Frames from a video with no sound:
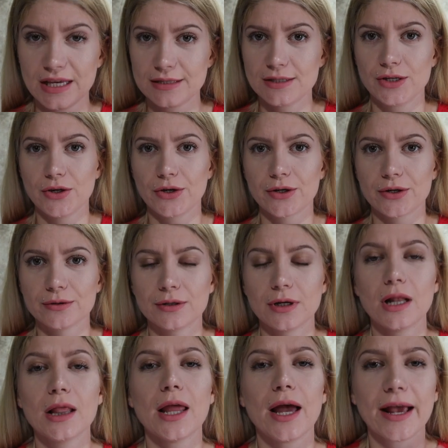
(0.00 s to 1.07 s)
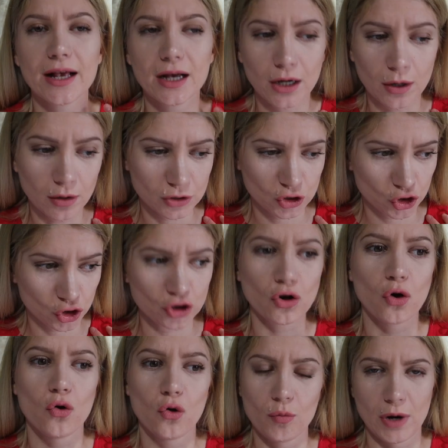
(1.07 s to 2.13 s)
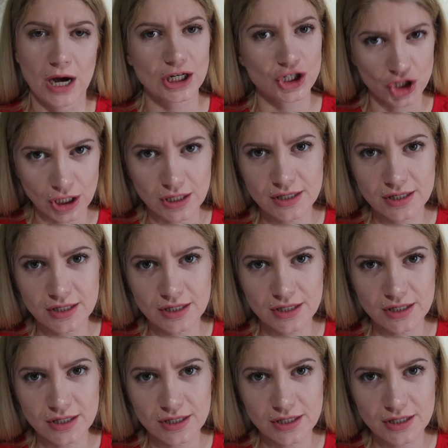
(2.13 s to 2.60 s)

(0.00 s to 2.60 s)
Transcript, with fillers: easier, like so much